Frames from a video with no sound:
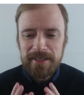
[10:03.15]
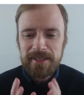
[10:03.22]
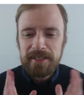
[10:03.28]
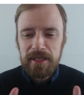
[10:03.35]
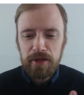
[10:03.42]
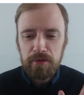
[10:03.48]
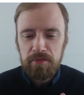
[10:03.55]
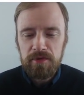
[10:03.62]

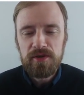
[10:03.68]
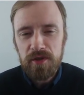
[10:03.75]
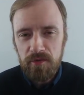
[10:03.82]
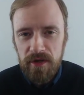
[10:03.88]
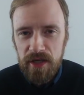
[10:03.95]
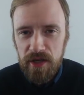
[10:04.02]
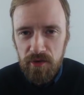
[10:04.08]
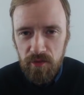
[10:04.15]
syllables?
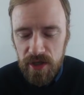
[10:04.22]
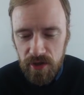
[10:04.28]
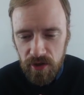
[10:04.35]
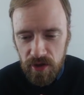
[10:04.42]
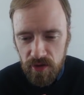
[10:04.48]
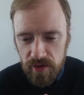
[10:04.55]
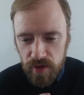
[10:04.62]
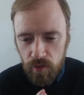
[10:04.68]
We should
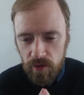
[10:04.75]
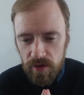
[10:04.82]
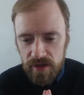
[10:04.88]
use the word